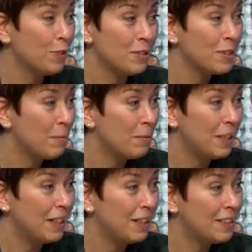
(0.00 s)

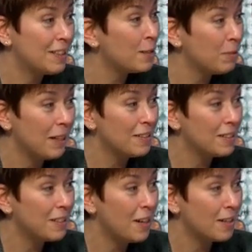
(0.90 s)
somebody to someone else
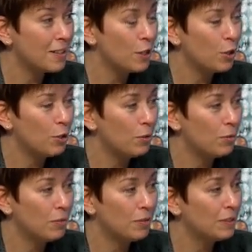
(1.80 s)
to talk
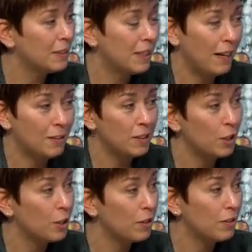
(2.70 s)
to,
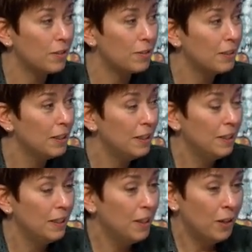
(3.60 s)
counselor
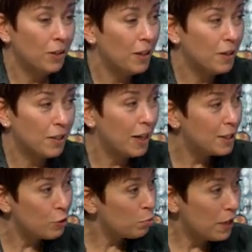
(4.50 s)
or other
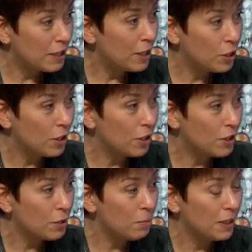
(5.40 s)
kinds of
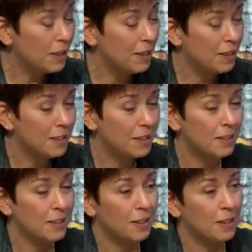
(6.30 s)
practitioners,
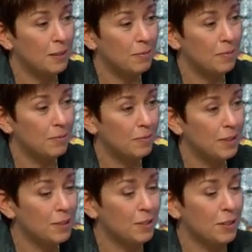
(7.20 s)
because
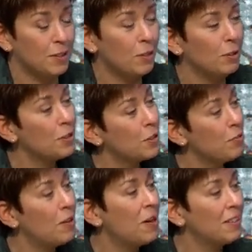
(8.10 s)
there's only so
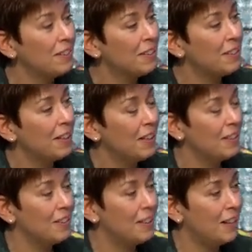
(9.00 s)
far that
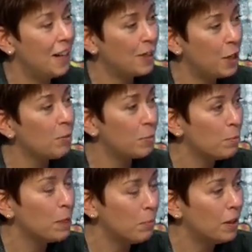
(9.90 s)
I go with people.